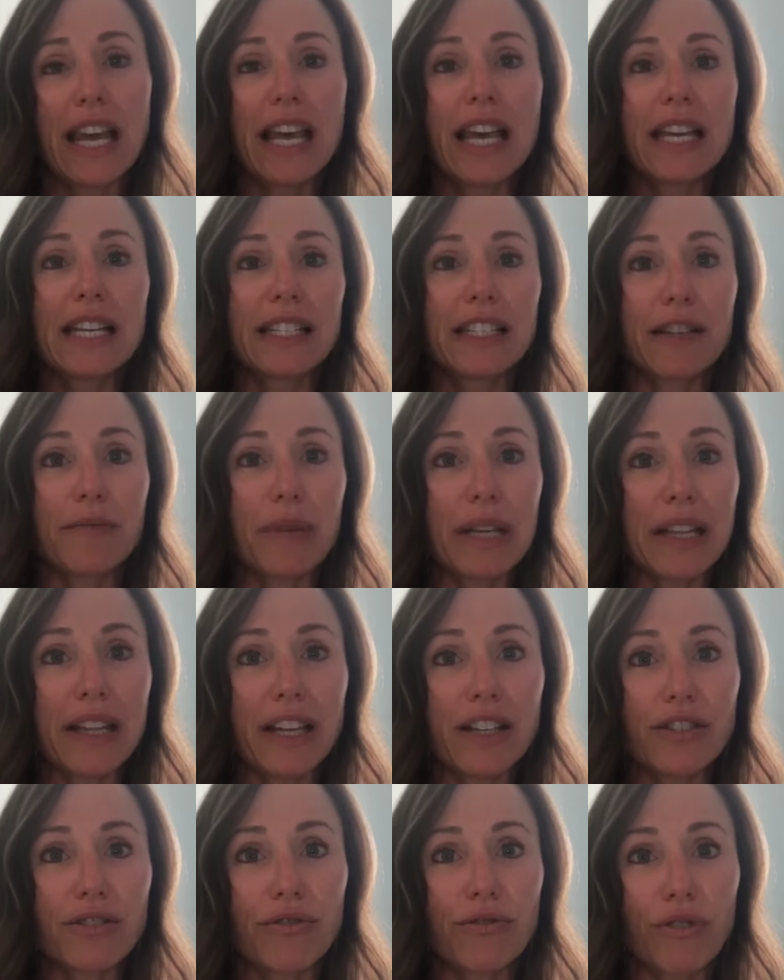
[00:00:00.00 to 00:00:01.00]

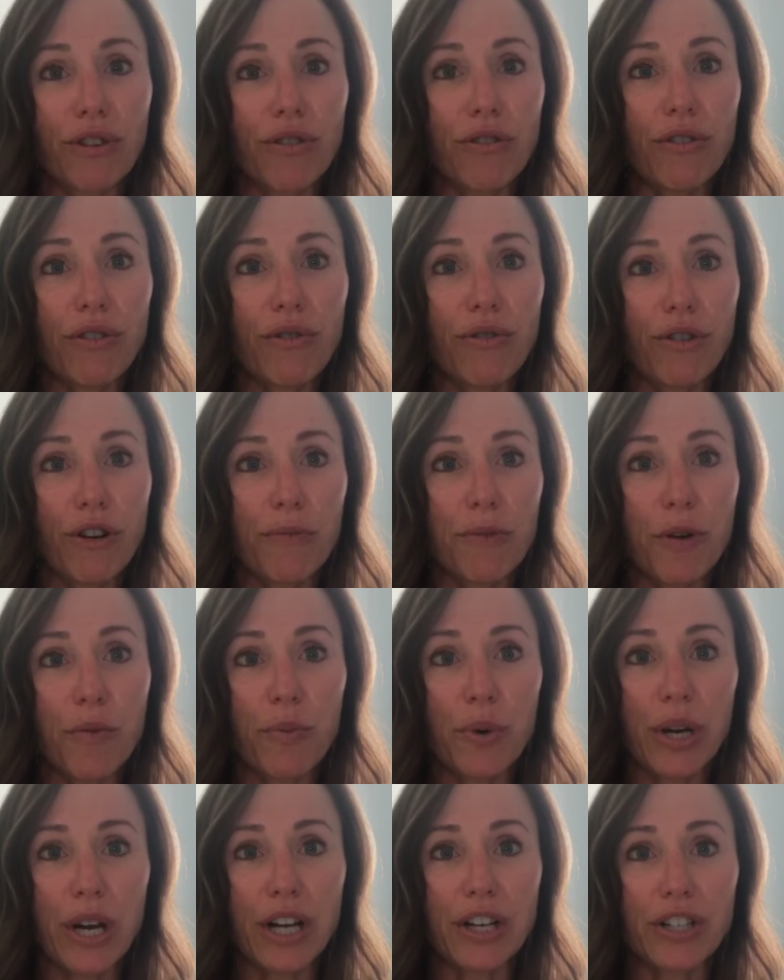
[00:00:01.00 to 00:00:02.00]
stimulates growth hormone
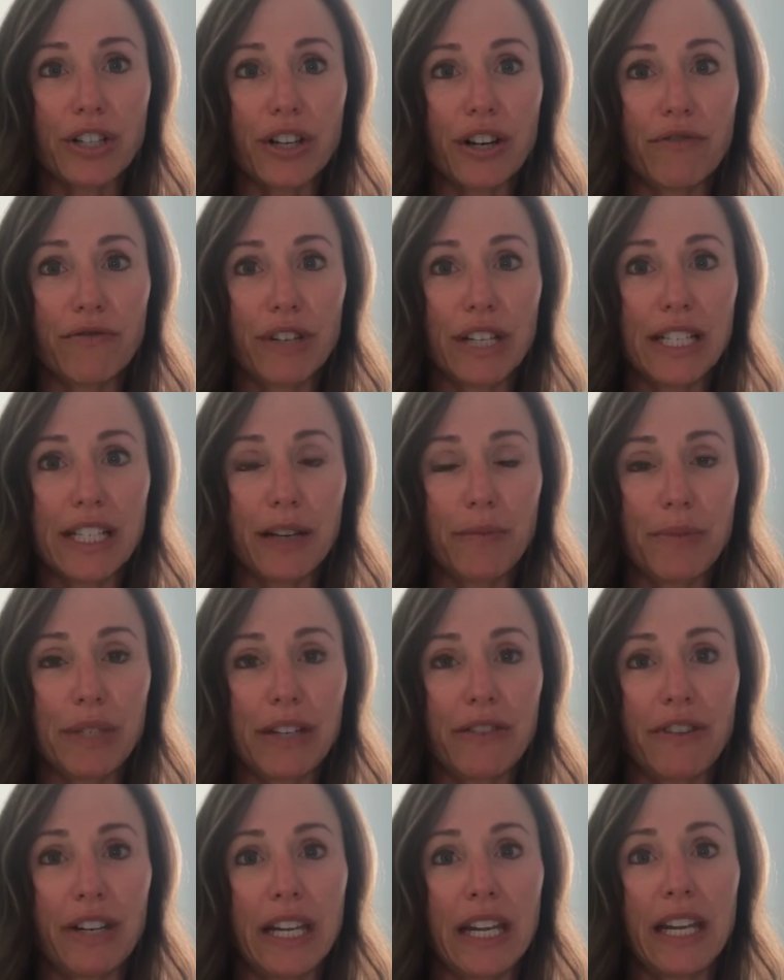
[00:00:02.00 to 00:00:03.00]
production and
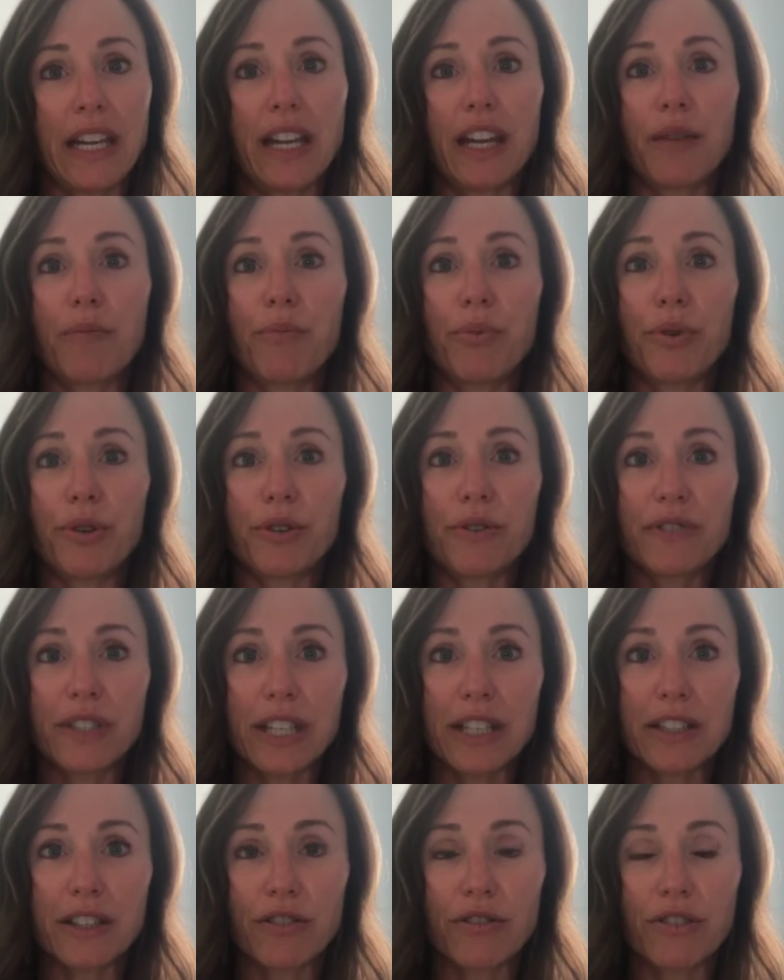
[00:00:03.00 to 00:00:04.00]
receptivity, improves the
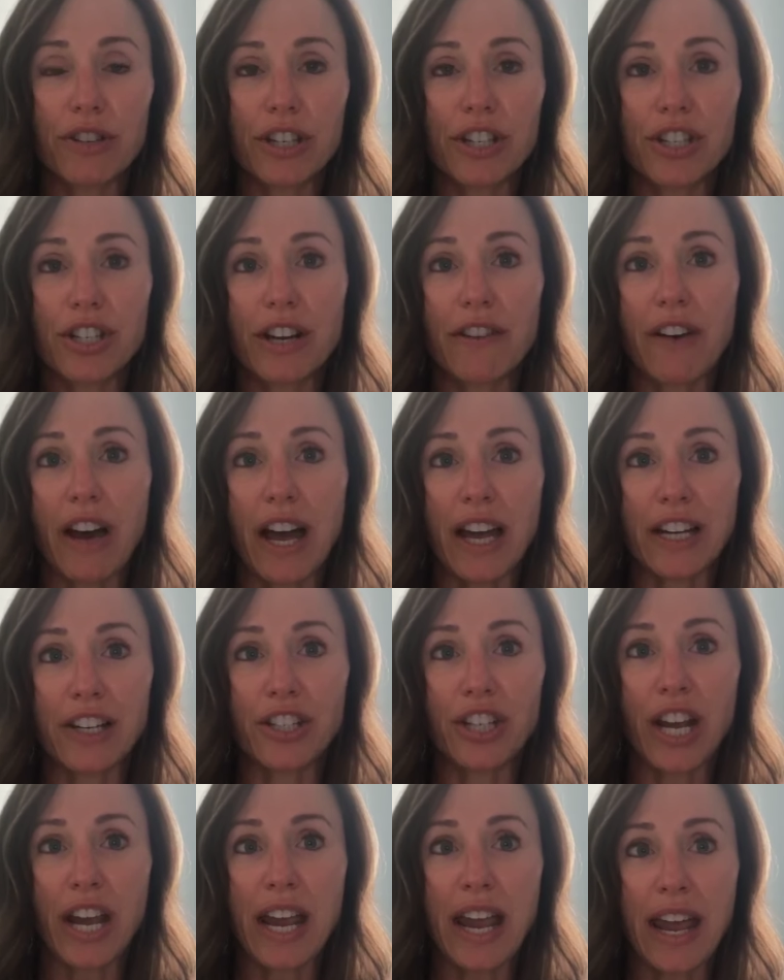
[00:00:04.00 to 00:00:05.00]
secretion of
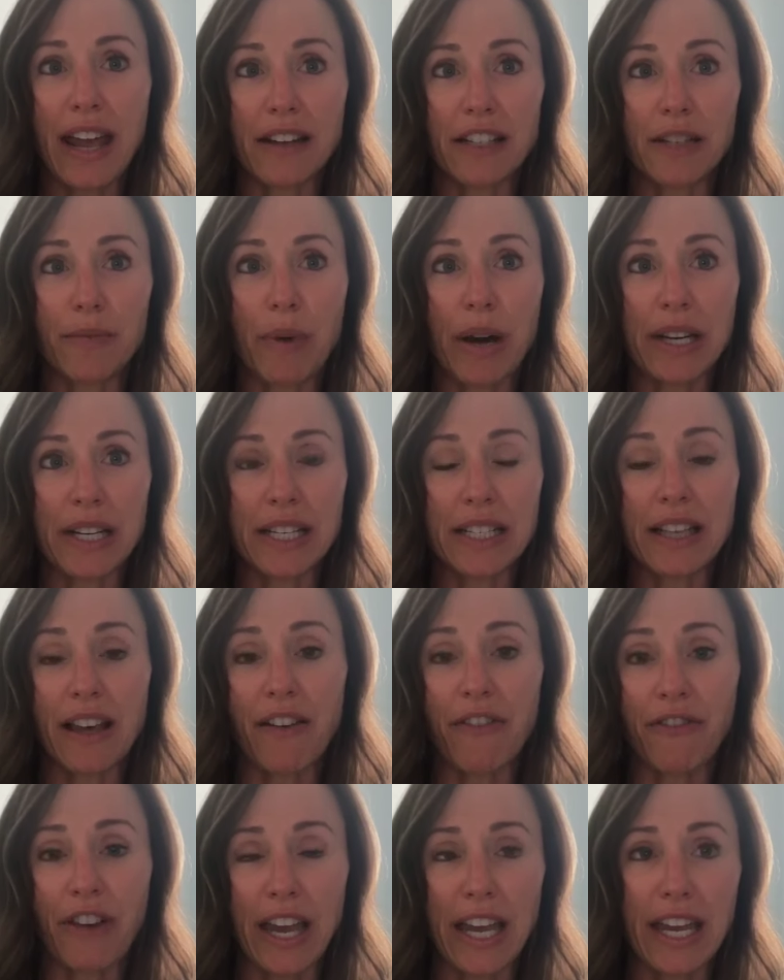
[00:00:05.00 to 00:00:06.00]
IgA antibodies that
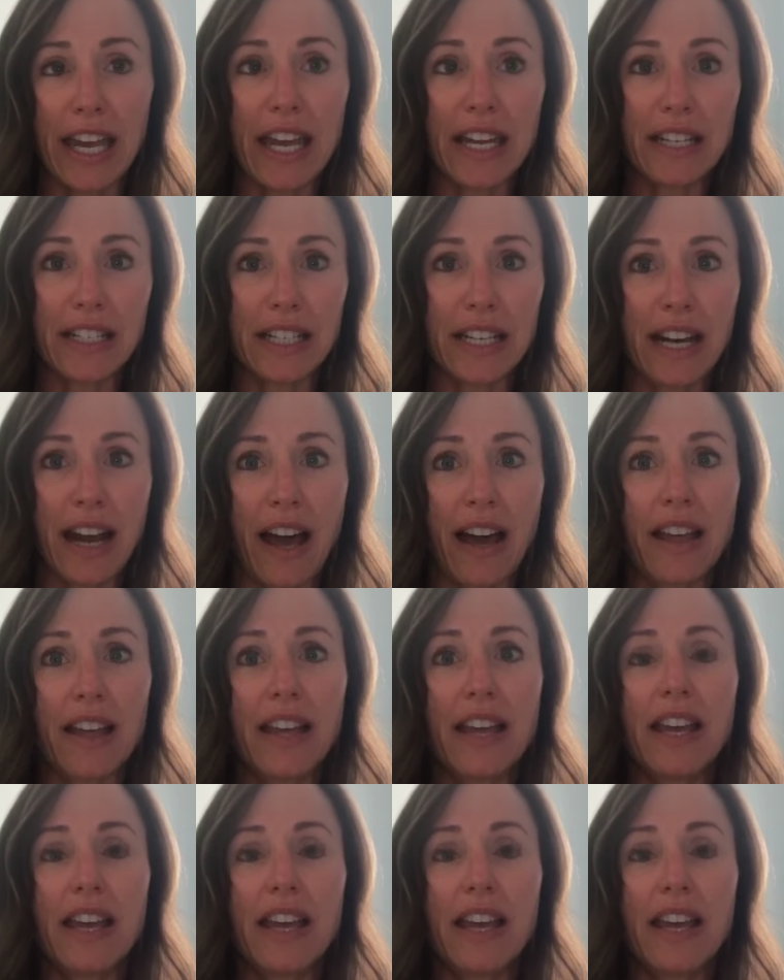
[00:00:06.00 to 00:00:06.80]
fight candida,